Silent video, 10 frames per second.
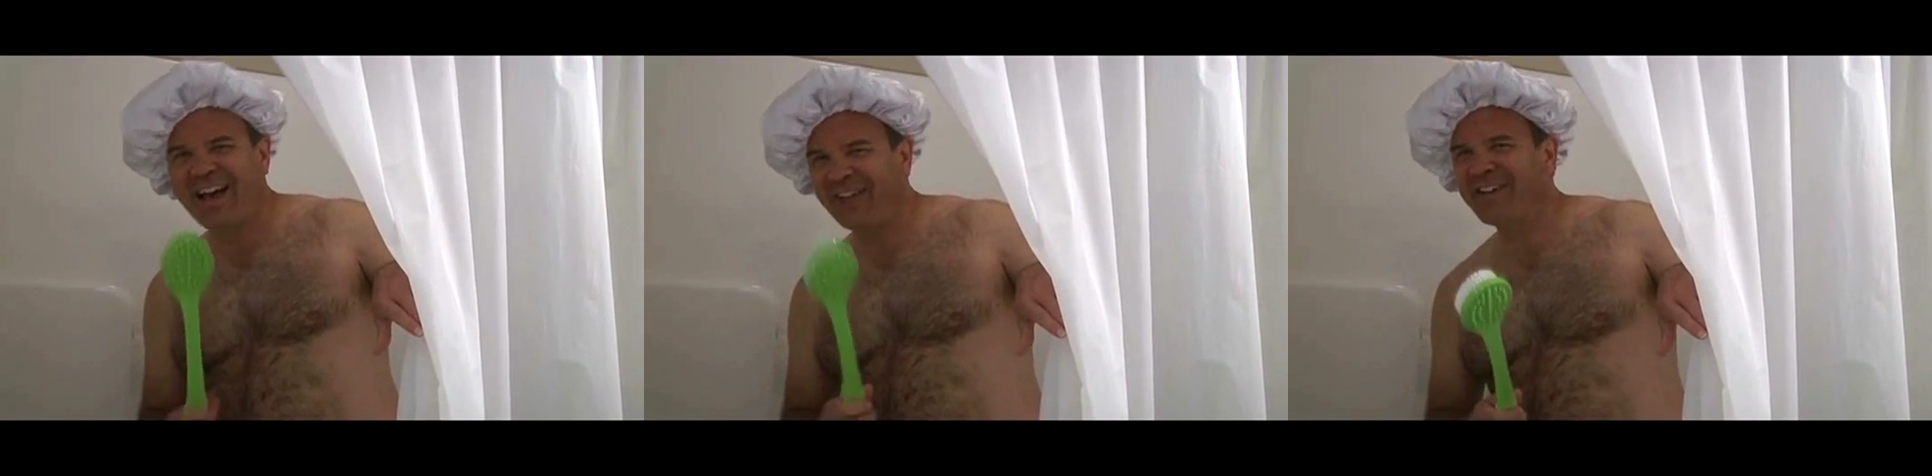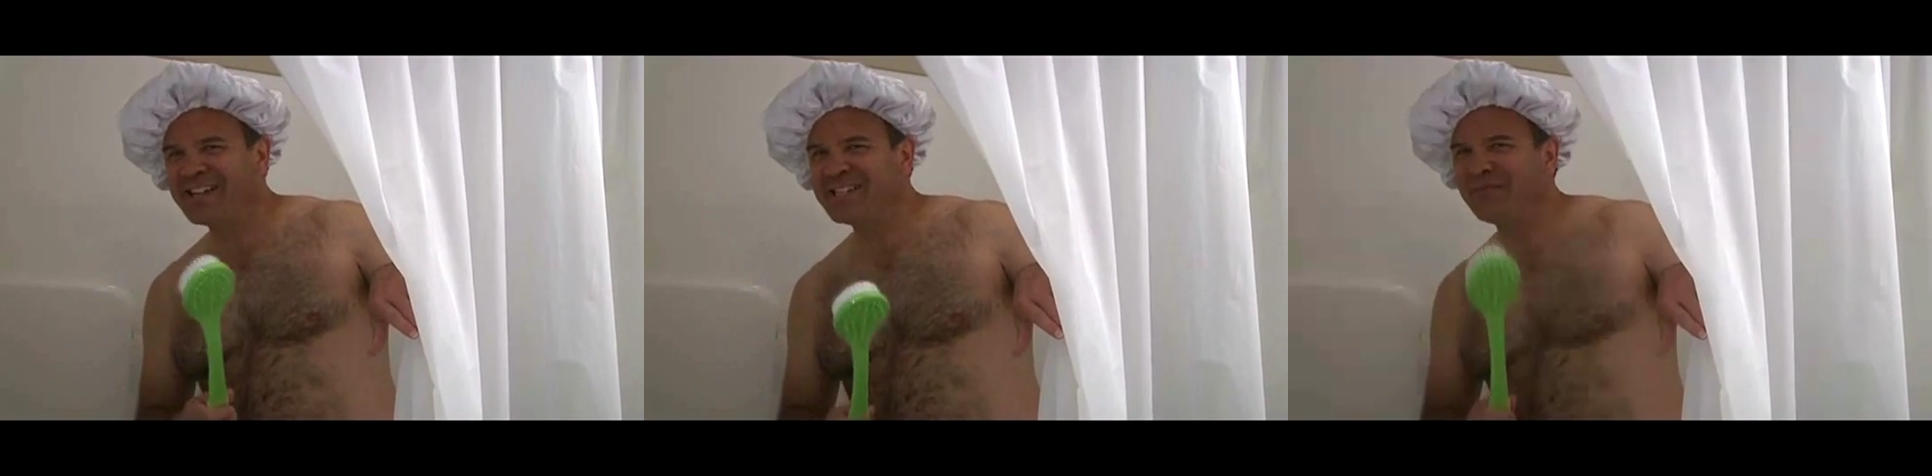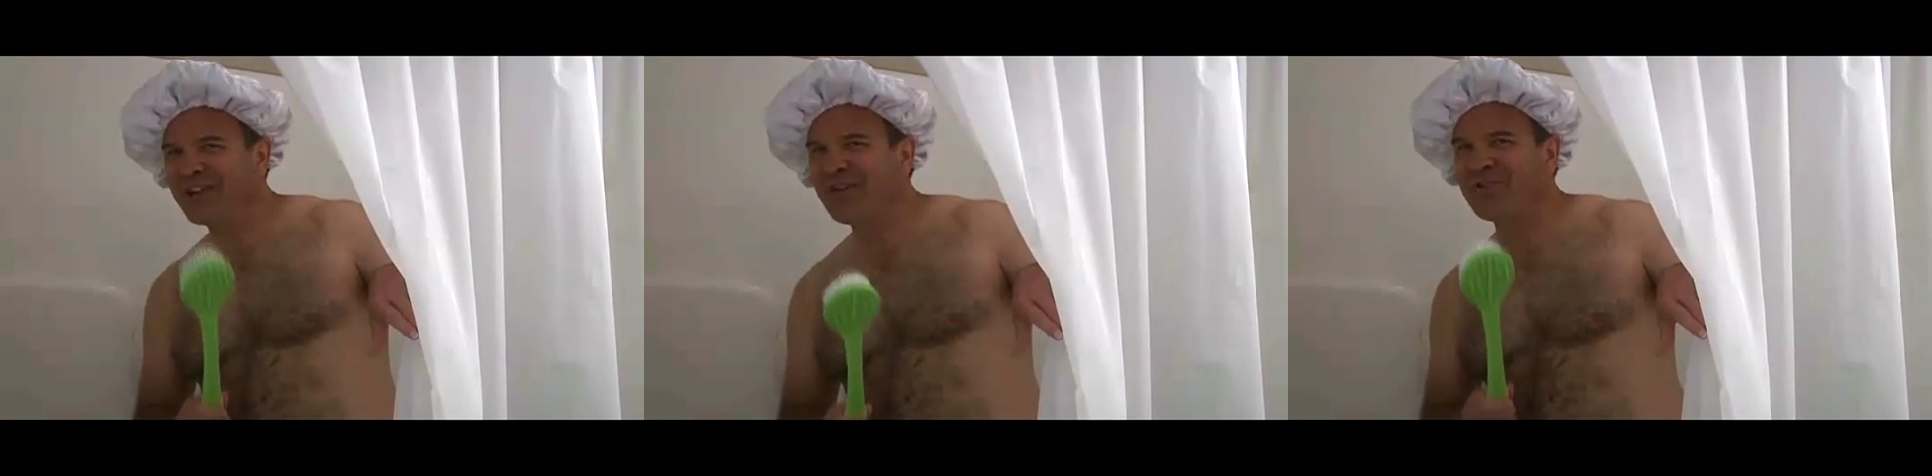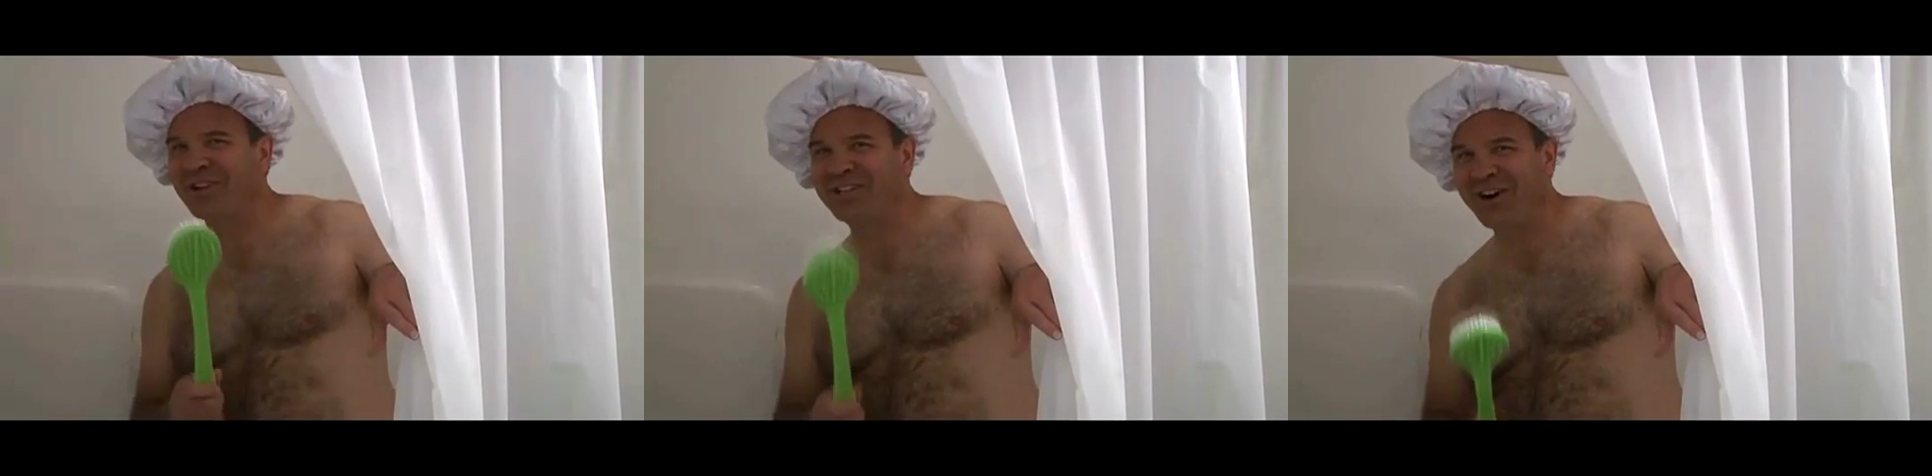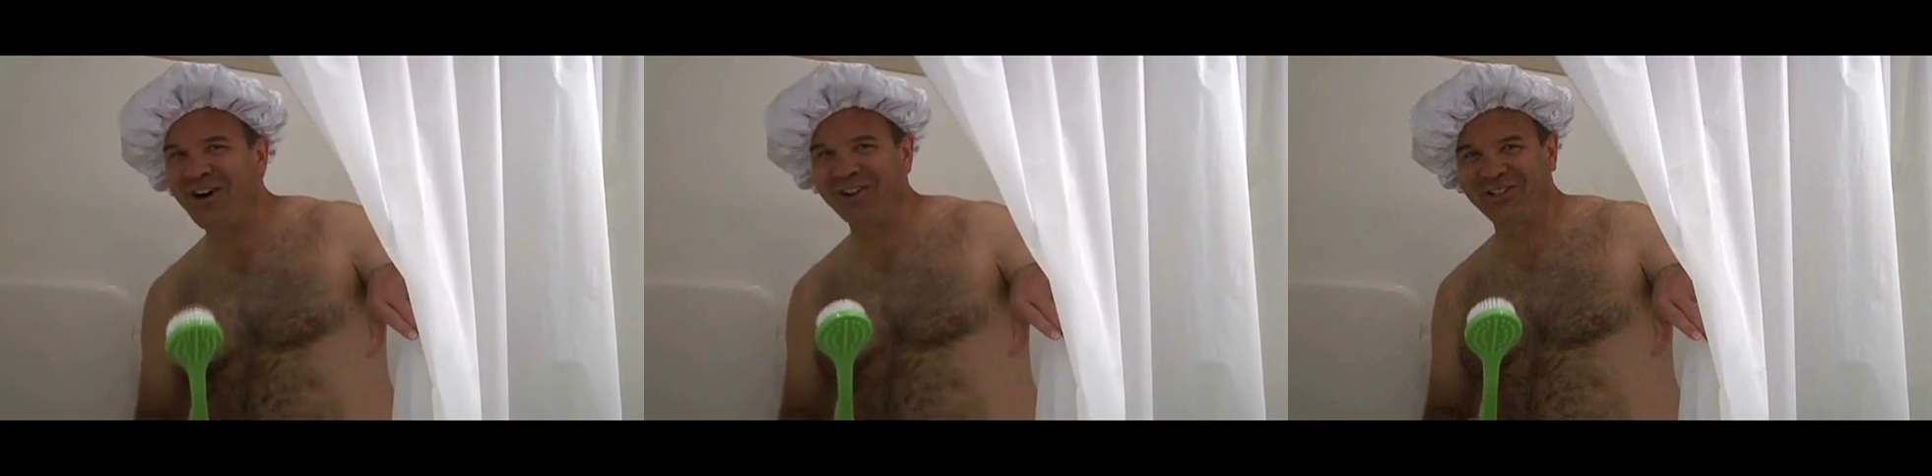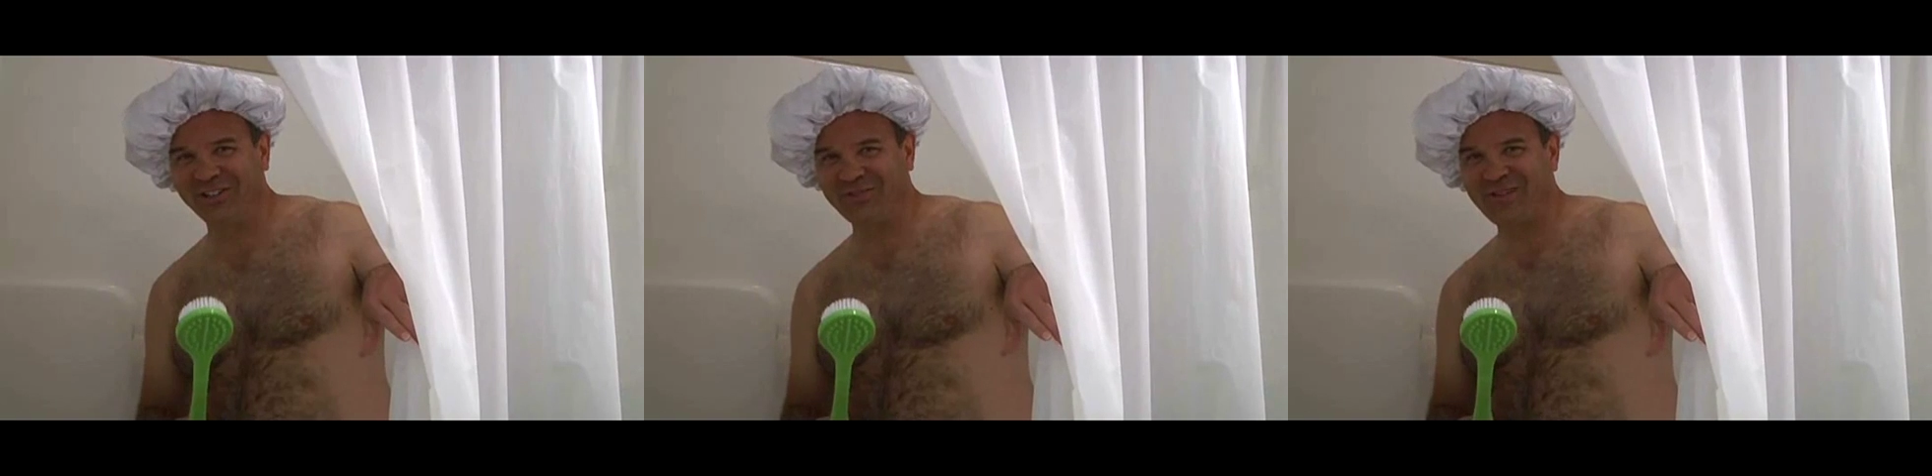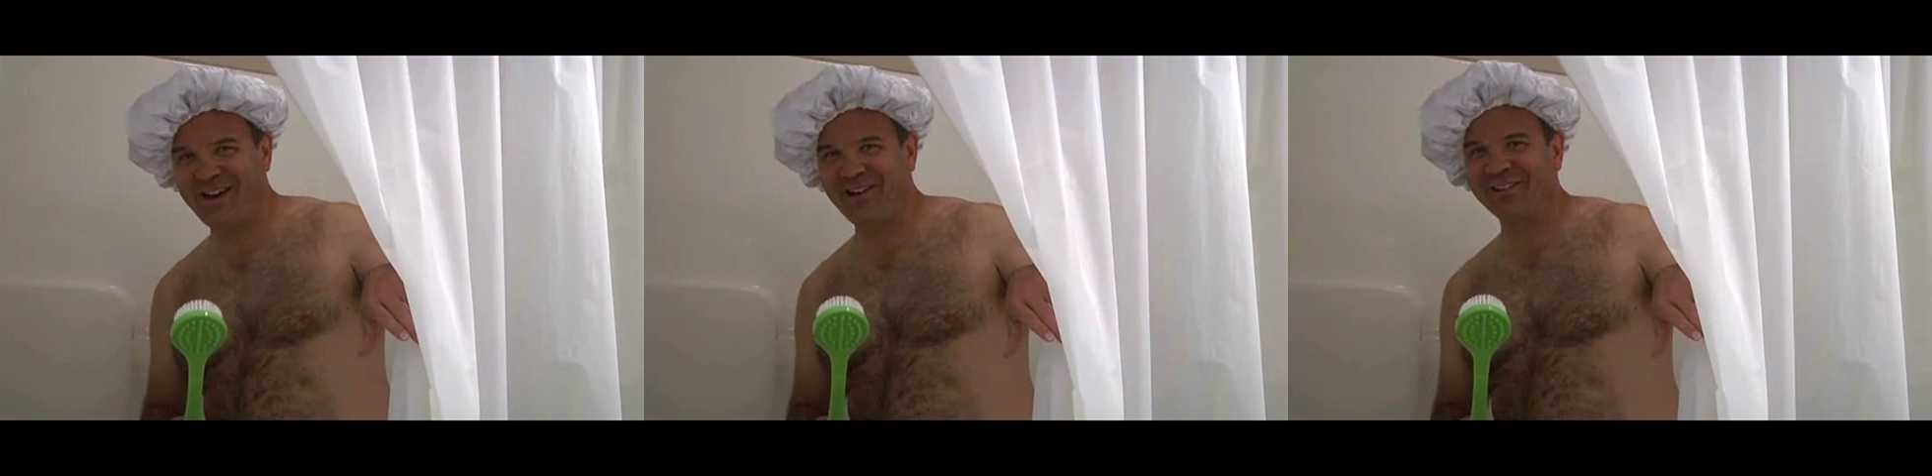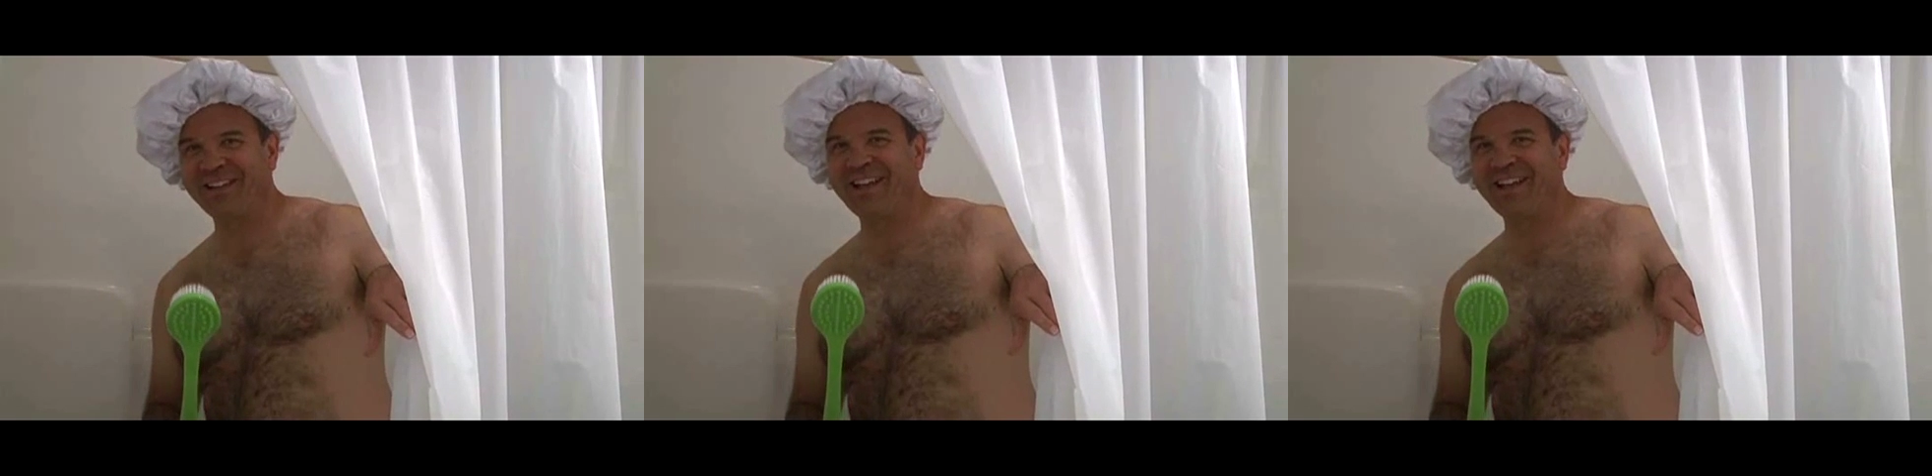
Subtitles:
I've got something I want to talk to you about.